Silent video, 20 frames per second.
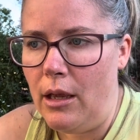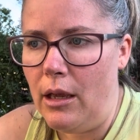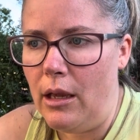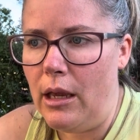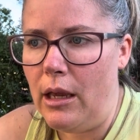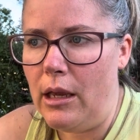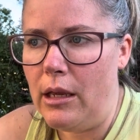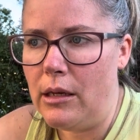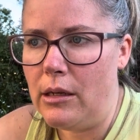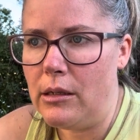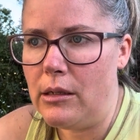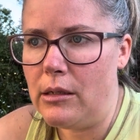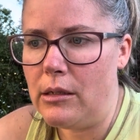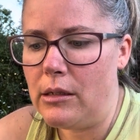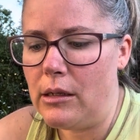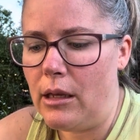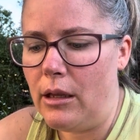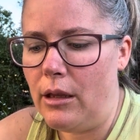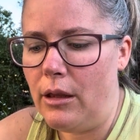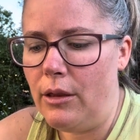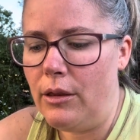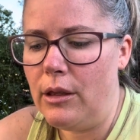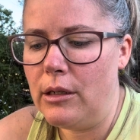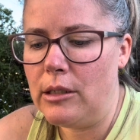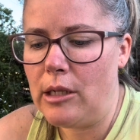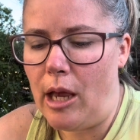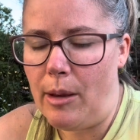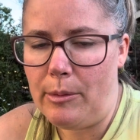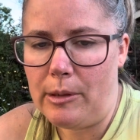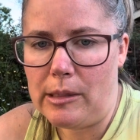is the
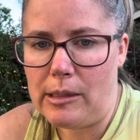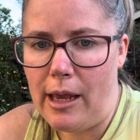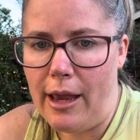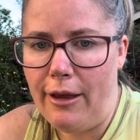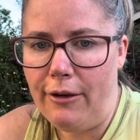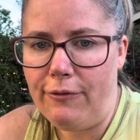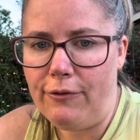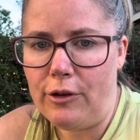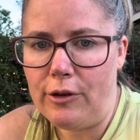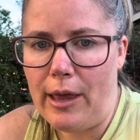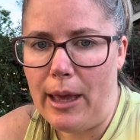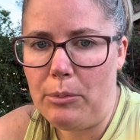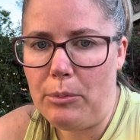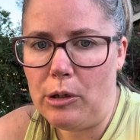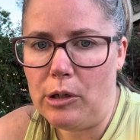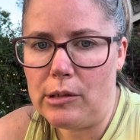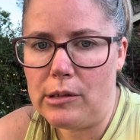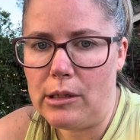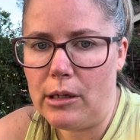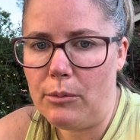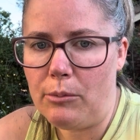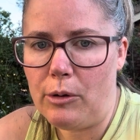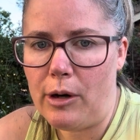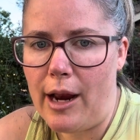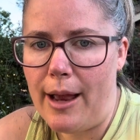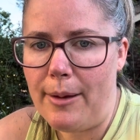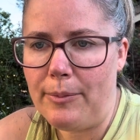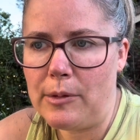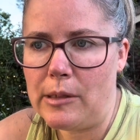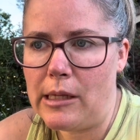domicile for that person.
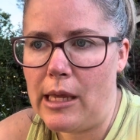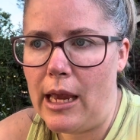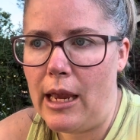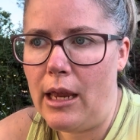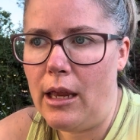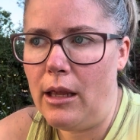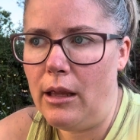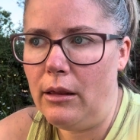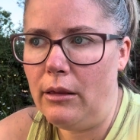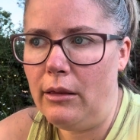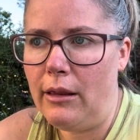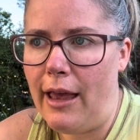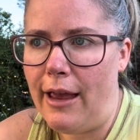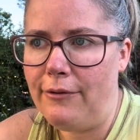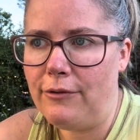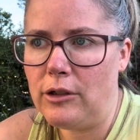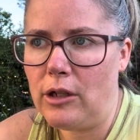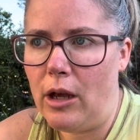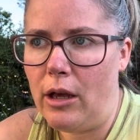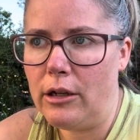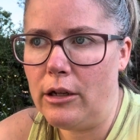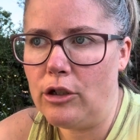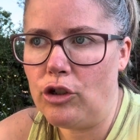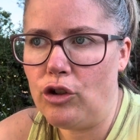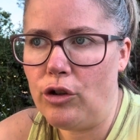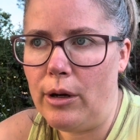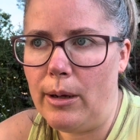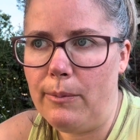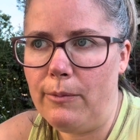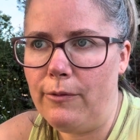Perhaps they left on a
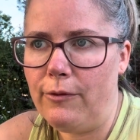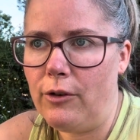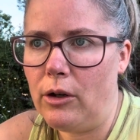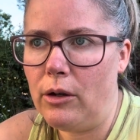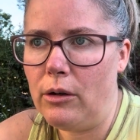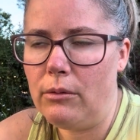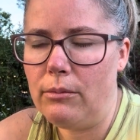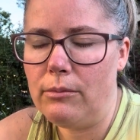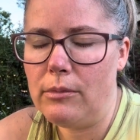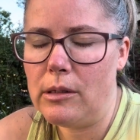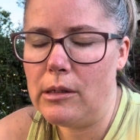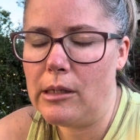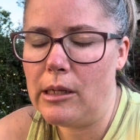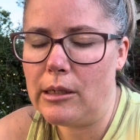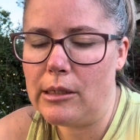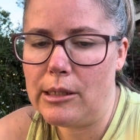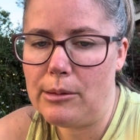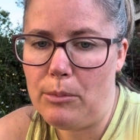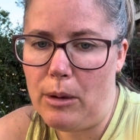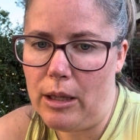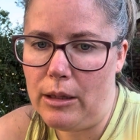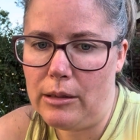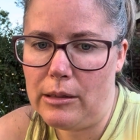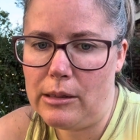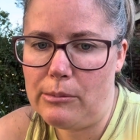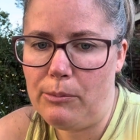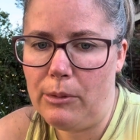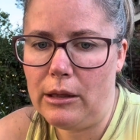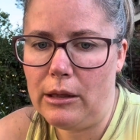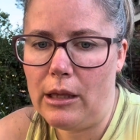trip for 6
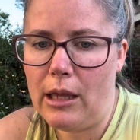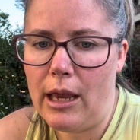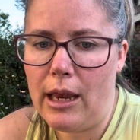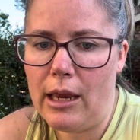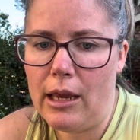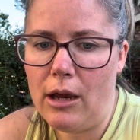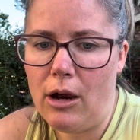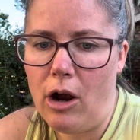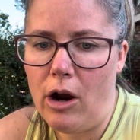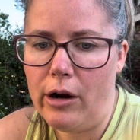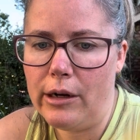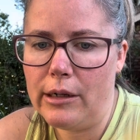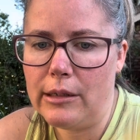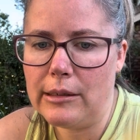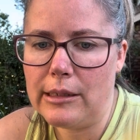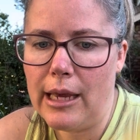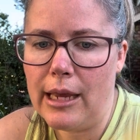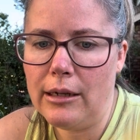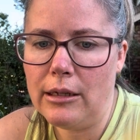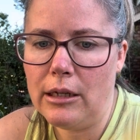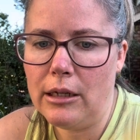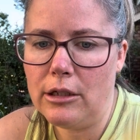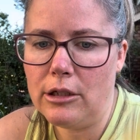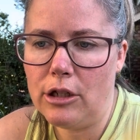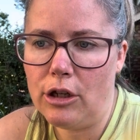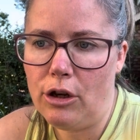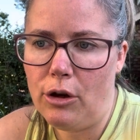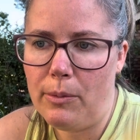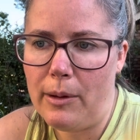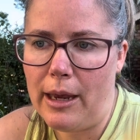months, but they are intending
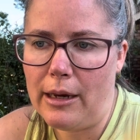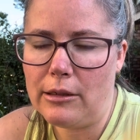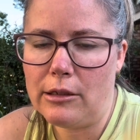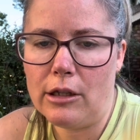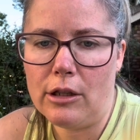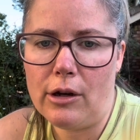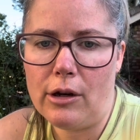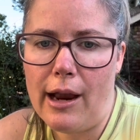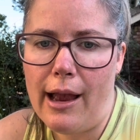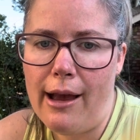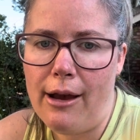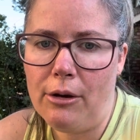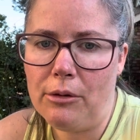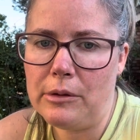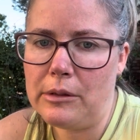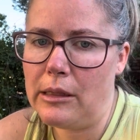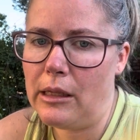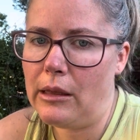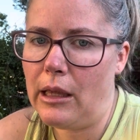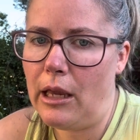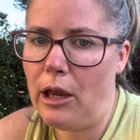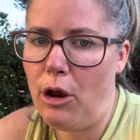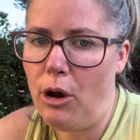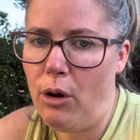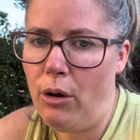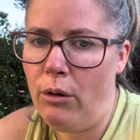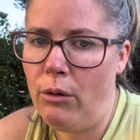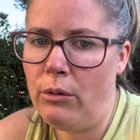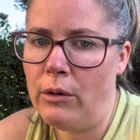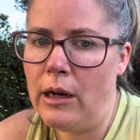to go back to their house that they
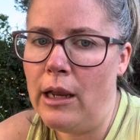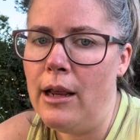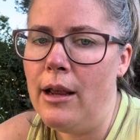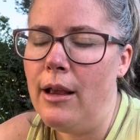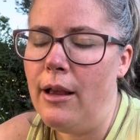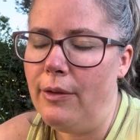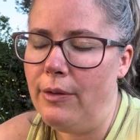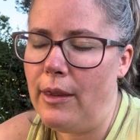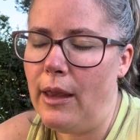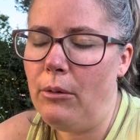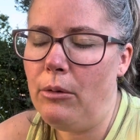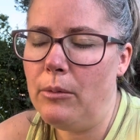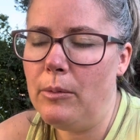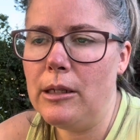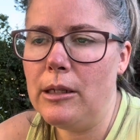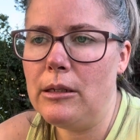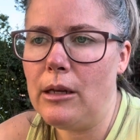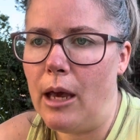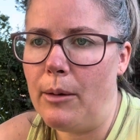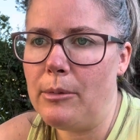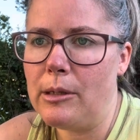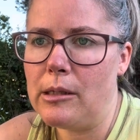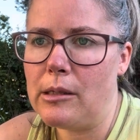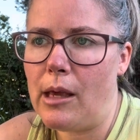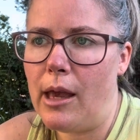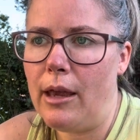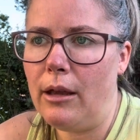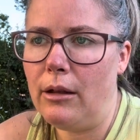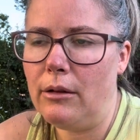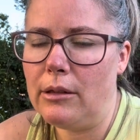own. They would be
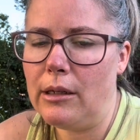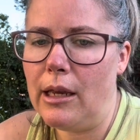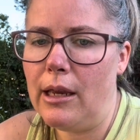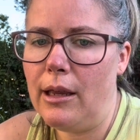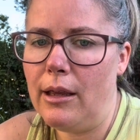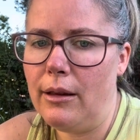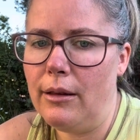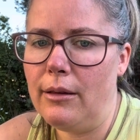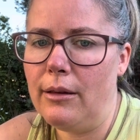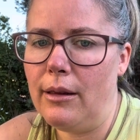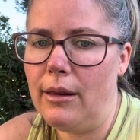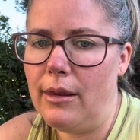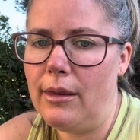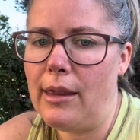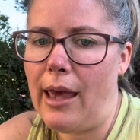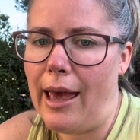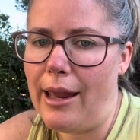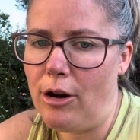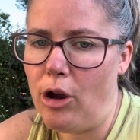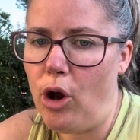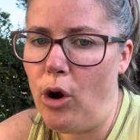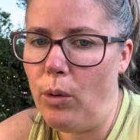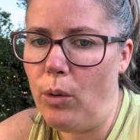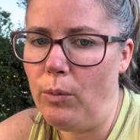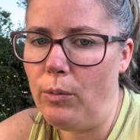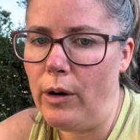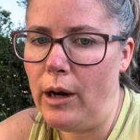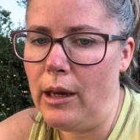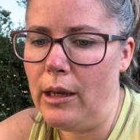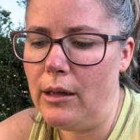domiciled in that
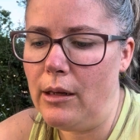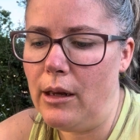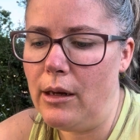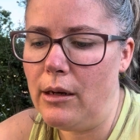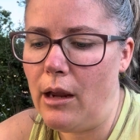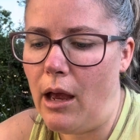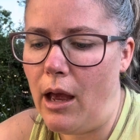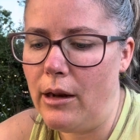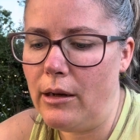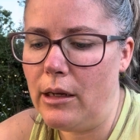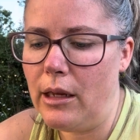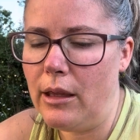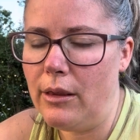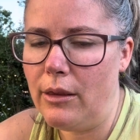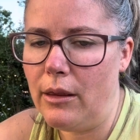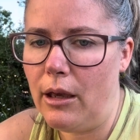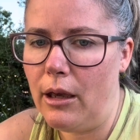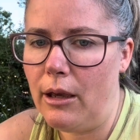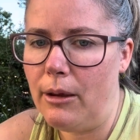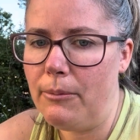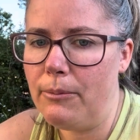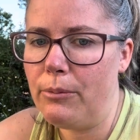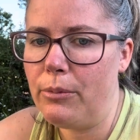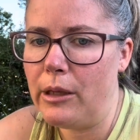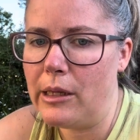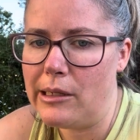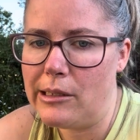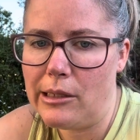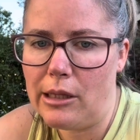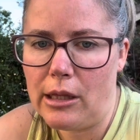home, right? Not in the
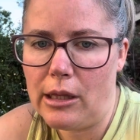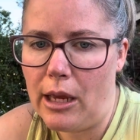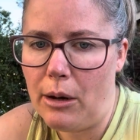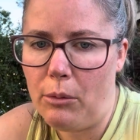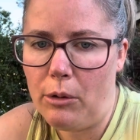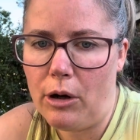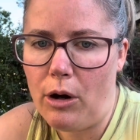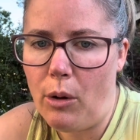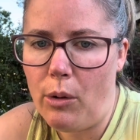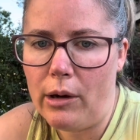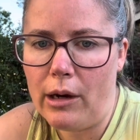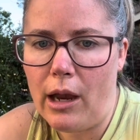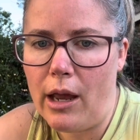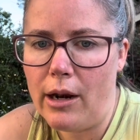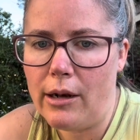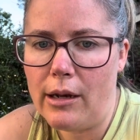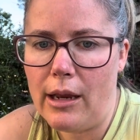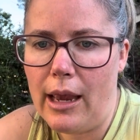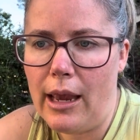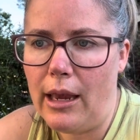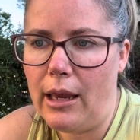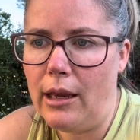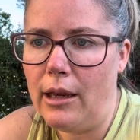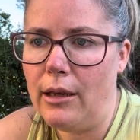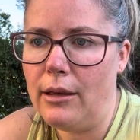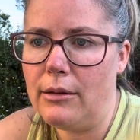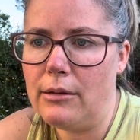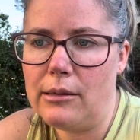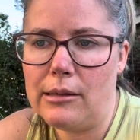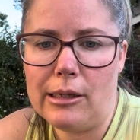place that they were going on
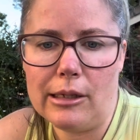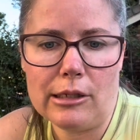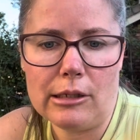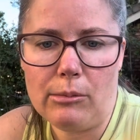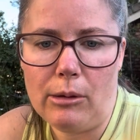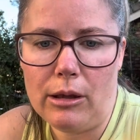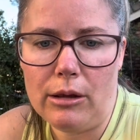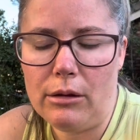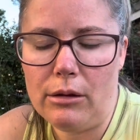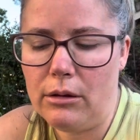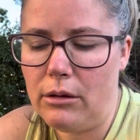a 6-month